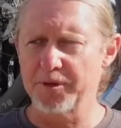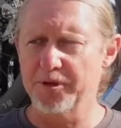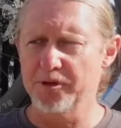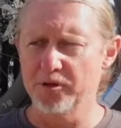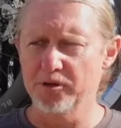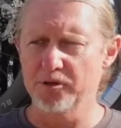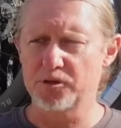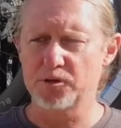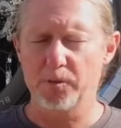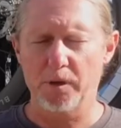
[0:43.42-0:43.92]
with the
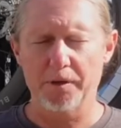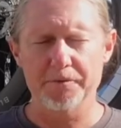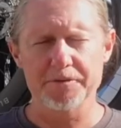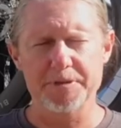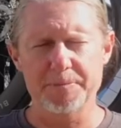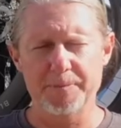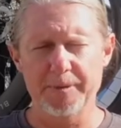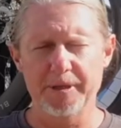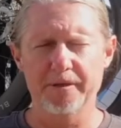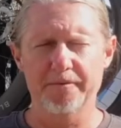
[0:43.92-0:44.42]
new 12
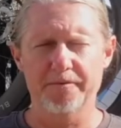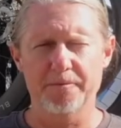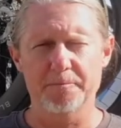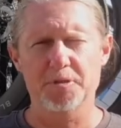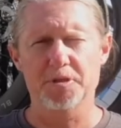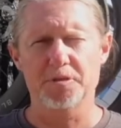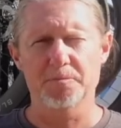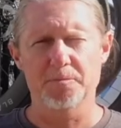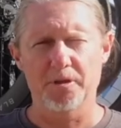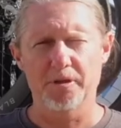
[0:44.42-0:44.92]
speed from
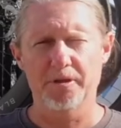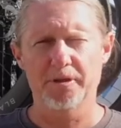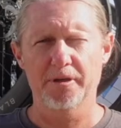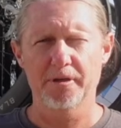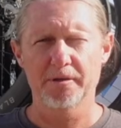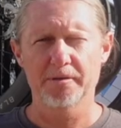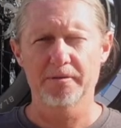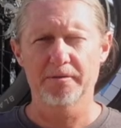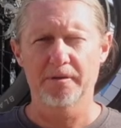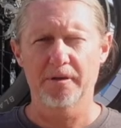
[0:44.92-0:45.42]

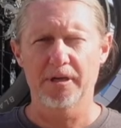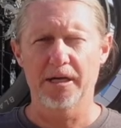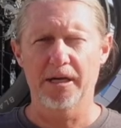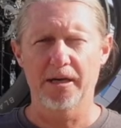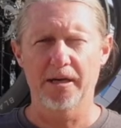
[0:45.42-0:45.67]
Shimano,